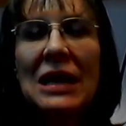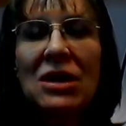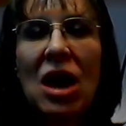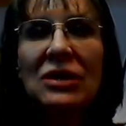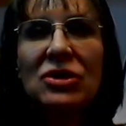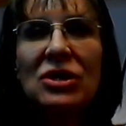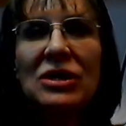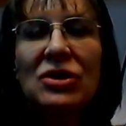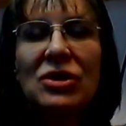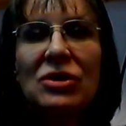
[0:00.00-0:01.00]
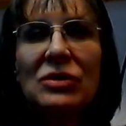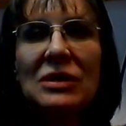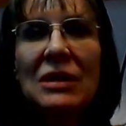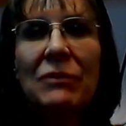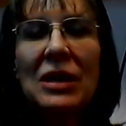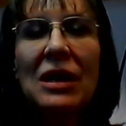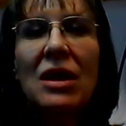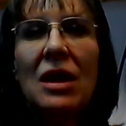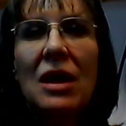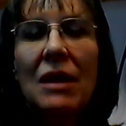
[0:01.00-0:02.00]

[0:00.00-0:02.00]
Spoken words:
and not just do something.